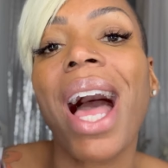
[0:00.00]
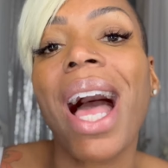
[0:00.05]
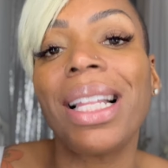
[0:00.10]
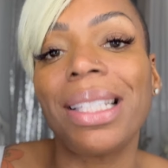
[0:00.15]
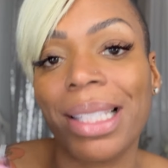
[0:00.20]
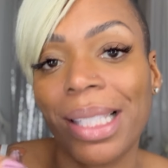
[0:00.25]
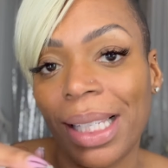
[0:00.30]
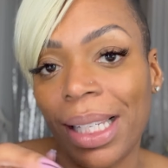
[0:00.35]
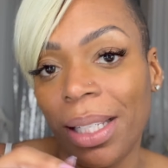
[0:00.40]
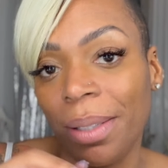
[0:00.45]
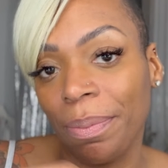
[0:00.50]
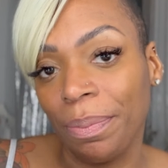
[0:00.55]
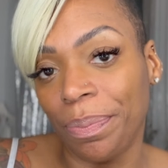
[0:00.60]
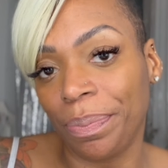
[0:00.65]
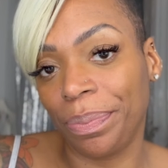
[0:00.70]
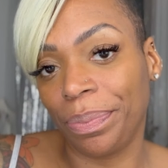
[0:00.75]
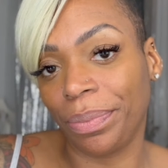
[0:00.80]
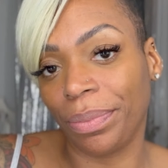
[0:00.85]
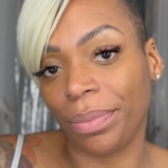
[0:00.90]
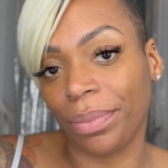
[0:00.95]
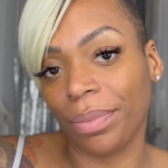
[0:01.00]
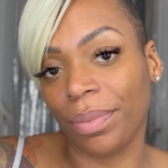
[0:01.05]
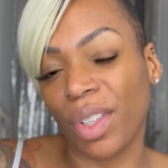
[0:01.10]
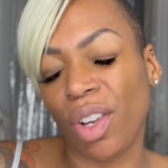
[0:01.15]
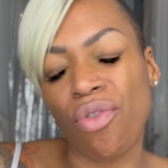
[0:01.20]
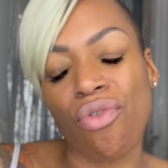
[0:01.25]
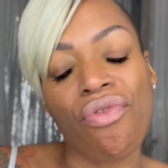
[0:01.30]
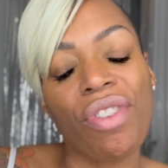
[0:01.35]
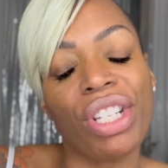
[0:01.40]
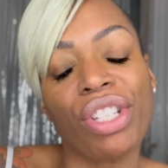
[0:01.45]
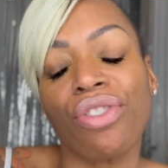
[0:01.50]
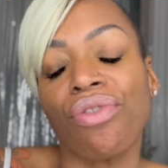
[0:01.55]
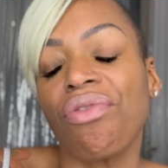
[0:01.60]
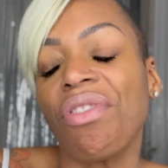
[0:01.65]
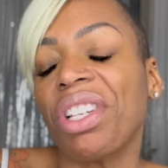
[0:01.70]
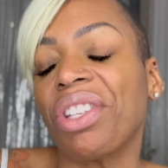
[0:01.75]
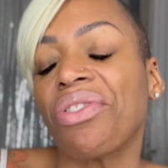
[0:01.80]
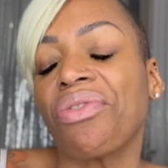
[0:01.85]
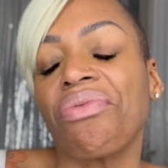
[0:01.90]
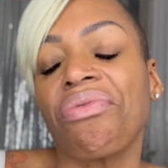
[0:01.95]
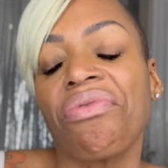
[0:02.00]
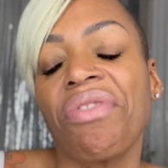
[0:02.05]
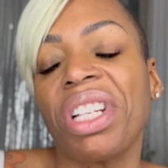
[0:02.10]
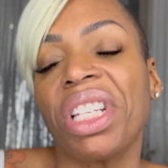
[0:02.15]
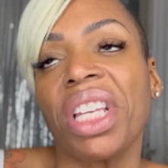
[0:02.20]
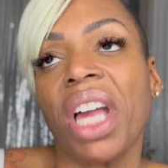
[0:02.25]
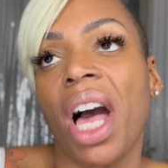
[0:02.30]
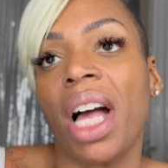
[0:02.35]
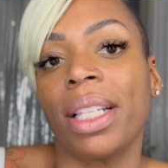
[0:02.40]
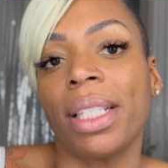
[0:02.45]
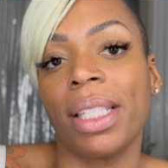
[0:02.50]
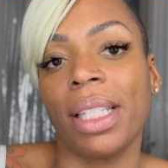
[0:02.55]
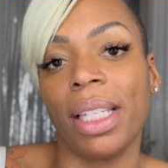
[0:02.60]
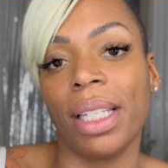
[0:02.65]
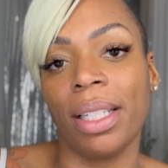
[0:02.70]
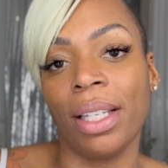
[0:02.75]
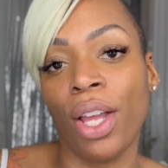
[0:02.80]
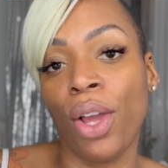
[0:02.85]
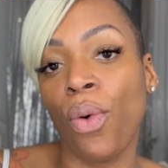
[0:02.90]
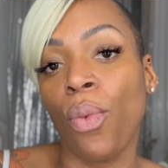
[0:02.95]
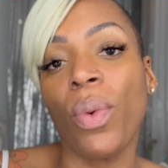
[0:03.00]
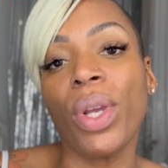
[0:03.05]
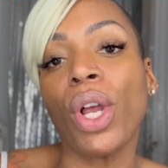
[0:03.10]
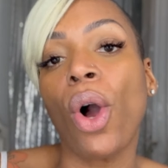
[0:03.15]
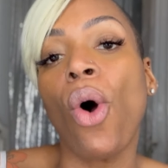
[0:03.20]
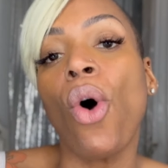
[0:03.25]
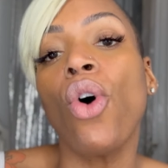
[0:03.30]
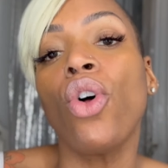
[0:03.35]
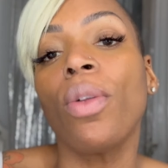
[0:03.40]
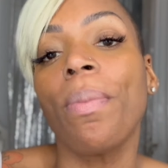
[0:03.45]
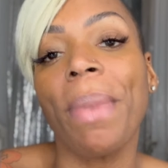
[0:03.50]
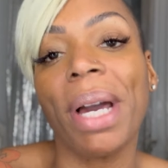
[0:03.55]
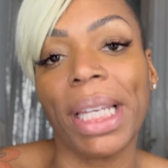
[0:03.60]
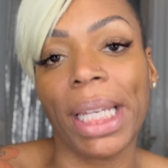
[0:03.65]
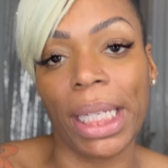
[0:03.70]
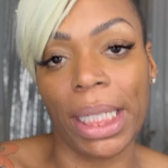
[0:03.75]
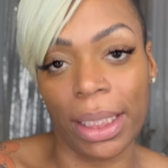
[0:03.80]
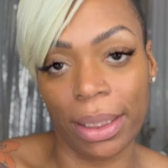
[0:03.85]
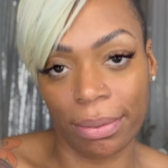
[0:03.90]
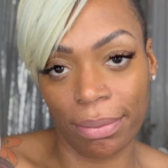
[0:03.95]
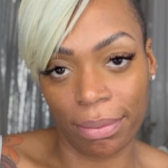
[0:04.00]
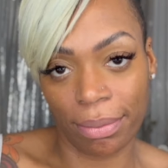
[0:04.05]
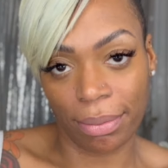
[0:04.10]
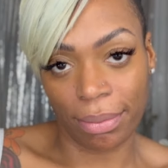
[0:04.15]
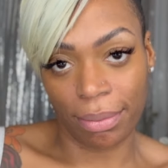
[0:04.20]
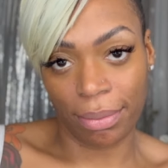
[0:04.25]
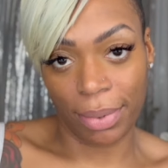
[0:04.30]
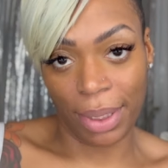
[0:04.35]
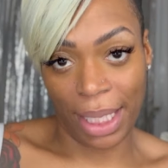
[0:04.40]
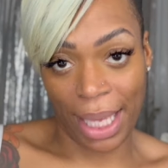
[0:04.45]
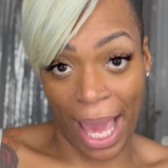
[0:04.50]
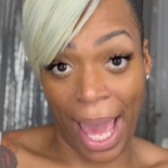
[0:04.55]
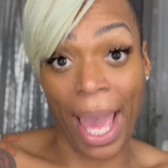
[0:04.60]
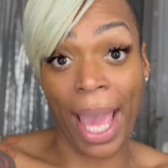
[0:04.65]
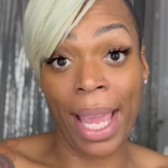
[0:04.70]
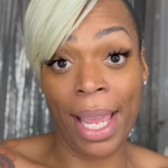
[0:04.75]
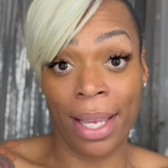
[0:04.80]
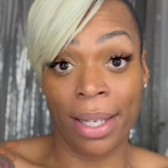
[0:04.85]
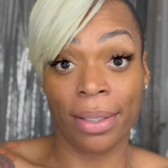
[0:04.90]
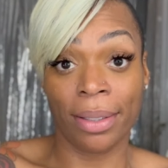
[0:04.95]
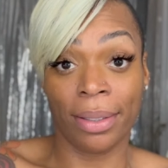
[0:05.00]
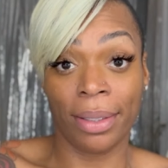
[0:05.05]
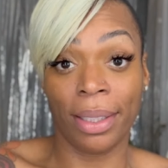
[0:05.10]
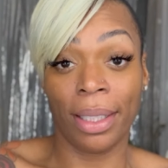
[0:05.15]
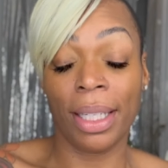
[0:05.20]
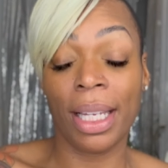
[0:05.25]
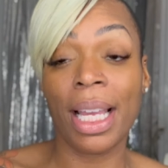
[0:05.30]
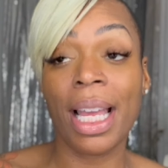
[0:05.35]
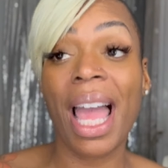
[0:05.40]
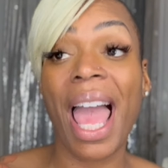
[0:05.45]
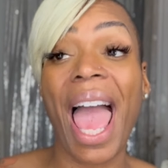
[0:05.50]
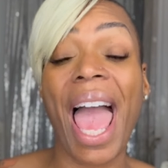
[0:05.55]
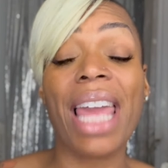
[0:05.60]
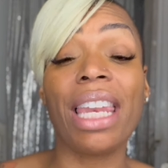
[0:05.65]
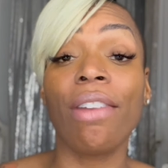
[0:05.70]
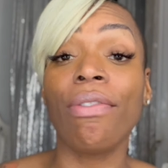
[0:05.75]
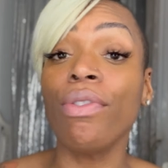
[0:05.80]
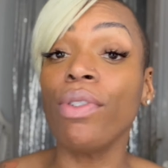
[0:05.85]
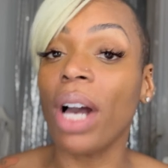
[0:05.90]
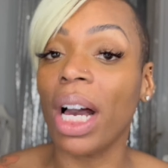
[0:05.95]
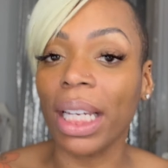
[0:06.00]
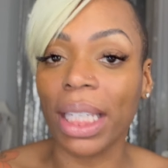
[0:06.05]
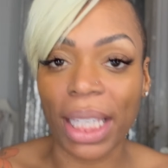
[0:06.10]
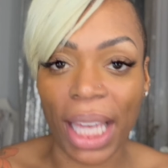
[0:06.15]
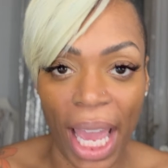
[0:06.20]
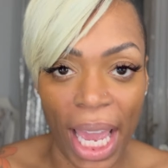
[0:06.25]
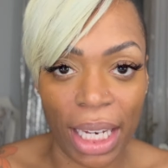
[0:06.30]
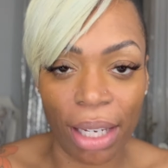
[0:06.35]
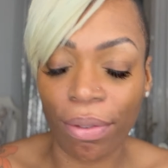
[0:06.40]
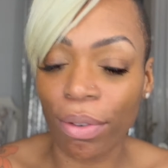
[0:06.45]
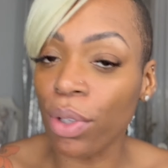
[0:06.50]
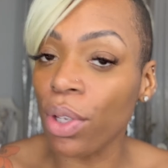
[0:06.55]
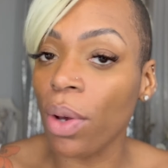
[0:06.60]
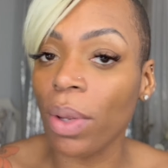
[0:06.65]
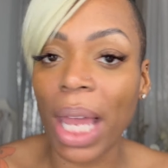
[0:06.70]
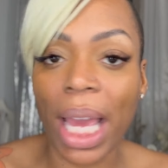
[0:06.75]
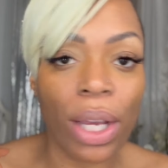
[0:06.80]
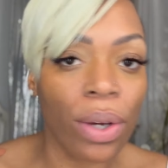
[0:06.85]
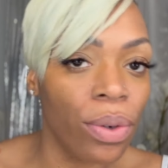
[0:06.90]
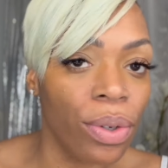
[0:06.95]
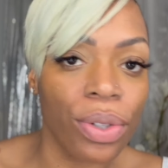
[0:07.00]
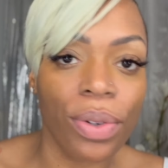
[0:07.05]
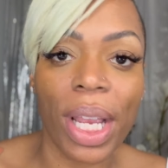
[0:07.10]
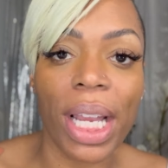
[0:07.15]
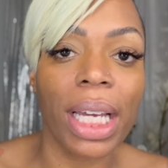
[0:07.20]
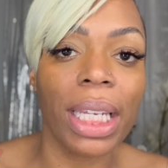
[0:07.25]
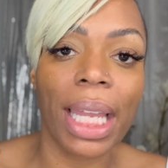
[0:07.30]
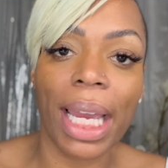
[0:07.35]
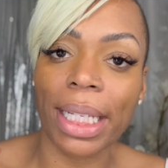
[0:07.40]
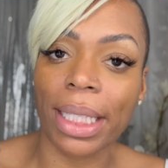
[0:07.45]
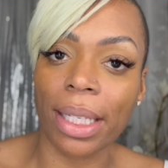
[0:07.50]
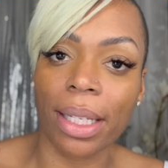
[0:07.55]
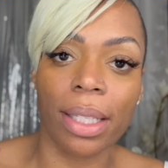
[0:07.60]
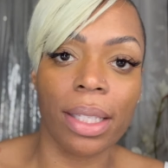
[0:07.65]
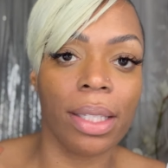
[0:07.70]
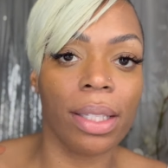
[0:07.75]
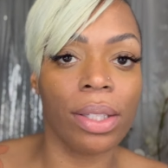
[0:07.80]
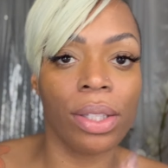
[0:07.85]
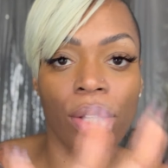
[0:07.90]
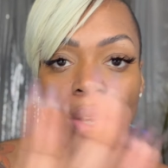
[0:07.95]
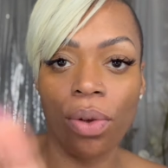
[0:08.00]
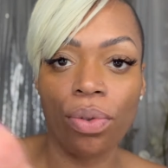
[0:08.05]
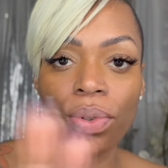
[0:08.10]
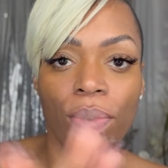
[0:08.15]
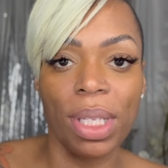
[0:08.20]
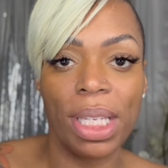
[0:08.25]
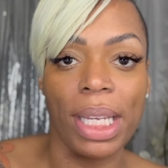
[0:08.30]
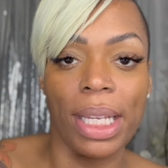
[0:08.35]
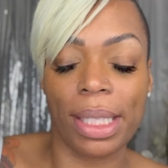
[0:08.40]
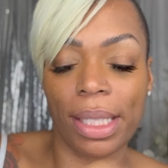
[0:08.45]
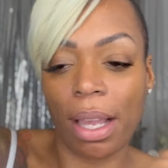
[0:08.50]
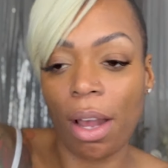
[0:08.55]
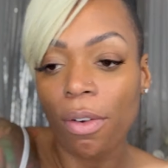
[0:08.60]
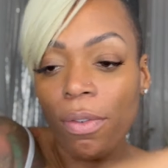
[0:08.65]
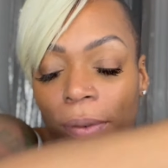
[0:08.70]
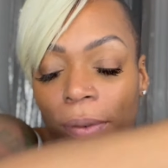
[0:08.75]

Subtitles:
auntie. Rich auntie with old money. Okay? And if you don't like, ooh, you ain't gonna like this. So don't do it to yourself.